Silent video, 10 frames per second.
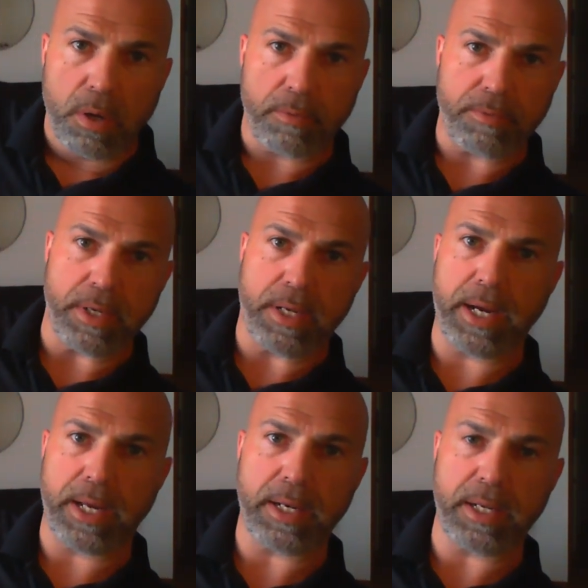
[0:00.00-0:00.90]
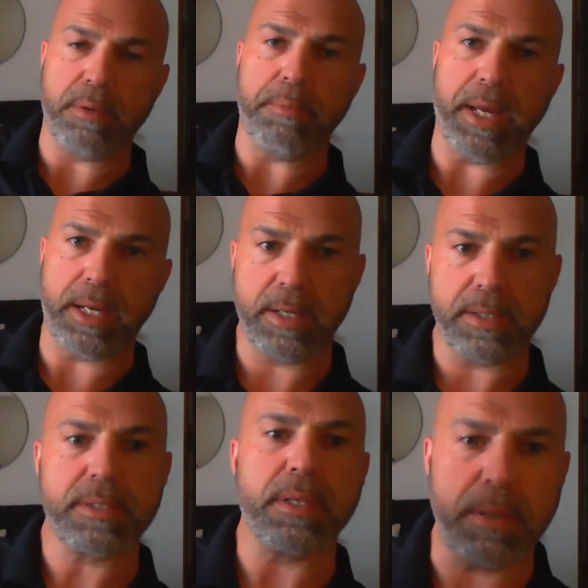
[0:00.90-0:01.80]
of the diet into
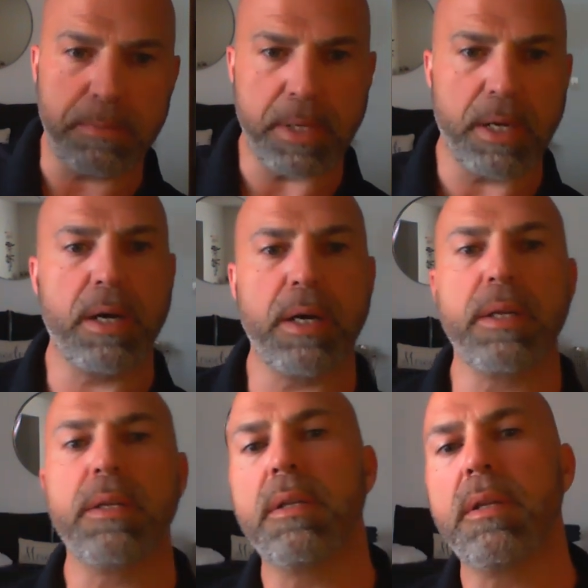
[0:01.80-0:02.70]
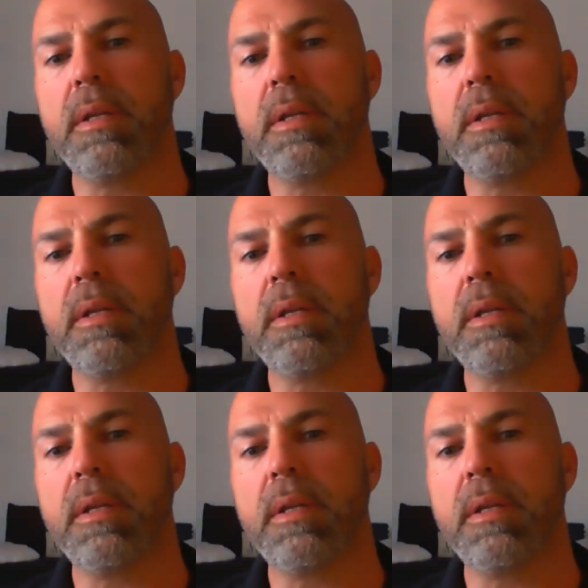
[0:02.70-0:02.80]
maintenance and then beyond,